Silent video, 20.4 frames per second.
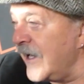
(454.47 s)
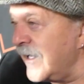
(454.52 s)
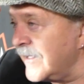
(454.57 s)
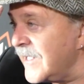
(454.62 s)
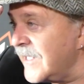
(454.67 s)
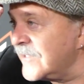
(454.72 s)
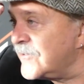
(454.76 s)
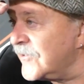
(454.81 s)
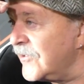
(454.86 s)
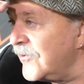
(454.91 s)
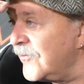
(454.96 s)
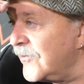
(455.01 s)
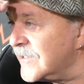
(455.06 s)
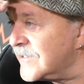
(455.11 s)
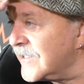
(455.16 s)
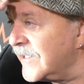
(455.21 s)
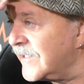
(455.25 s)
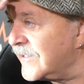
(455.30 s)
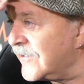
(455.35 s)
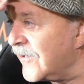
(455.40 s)
That, that's you,
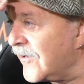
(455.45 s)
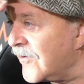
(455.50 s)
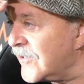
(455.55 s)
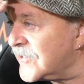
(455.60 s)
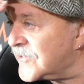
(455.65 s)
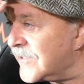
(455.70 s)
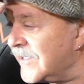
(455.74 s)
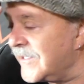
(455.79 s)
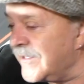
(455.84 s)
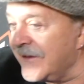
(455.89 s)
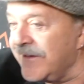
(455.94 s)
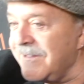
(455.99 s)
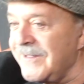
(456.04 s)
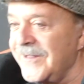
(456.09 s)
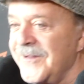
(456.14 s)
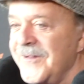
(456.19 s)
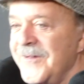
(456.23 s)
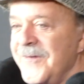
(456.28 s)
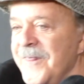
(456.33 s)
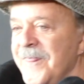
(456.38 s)
isn't it?
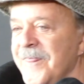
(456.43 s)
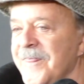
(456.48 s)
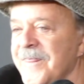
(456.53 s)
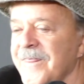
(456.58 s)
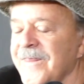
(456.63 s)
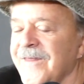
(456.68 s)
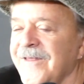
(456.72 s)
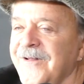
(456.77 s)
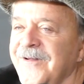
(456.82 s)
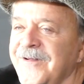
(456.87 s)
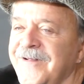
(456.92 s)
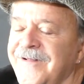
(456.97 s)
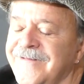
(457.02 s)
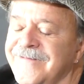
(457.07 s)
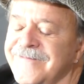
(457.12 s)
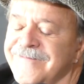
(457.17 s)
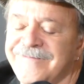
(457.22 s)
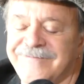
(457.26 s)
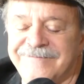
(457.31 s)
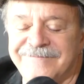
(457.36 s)
Uh,
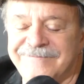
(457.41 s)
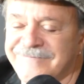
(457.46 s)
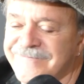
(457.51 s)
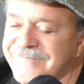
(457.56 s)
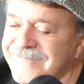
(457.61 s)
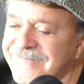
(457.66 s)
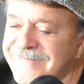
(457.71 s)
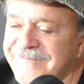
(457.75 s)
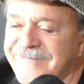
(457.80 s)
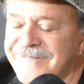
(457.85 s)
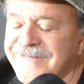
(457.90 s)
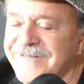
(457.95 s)
Don't bother.